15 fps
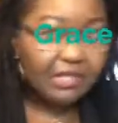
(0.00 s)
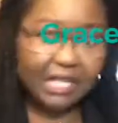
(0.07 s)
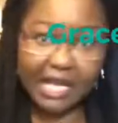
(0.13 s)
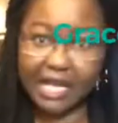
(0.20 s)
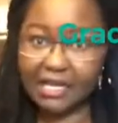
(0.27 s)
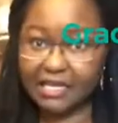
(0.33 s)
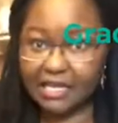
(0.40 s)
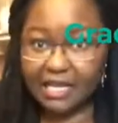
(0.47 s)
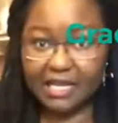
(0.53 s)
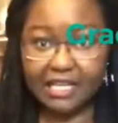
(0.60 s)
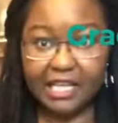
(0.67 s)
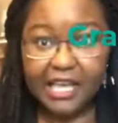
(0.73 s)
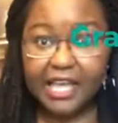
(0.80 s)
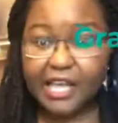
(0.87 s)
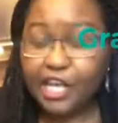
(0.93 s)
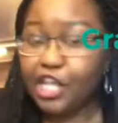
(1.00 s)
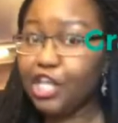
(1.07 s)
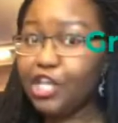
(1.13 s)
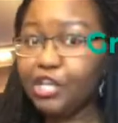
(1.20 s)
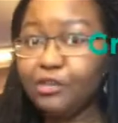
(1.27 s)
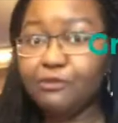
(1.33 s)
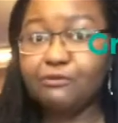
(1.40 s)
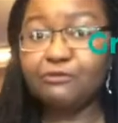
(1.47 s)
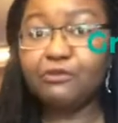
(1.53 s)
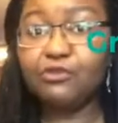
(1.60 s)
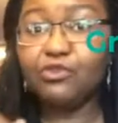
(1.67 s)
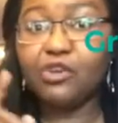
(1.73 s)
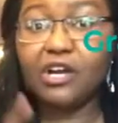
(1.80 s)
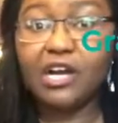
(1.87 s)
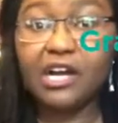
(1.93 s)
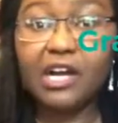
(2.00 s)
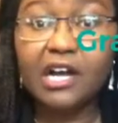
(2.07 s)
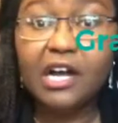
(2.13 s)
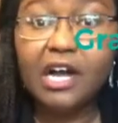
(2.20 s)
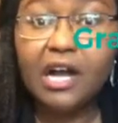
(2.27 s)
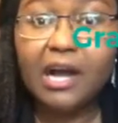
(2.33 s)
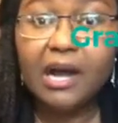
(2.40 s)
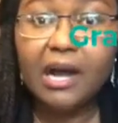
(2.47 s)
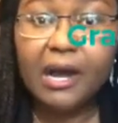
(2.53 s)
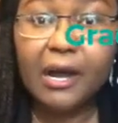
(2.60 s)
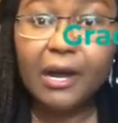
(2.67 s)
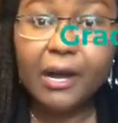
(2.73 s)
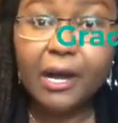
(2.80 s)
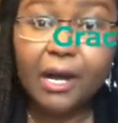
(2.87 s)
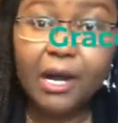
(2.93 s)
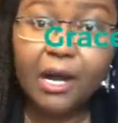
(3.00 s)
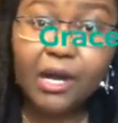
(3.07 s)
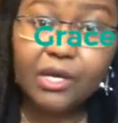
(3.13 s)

And again, if you are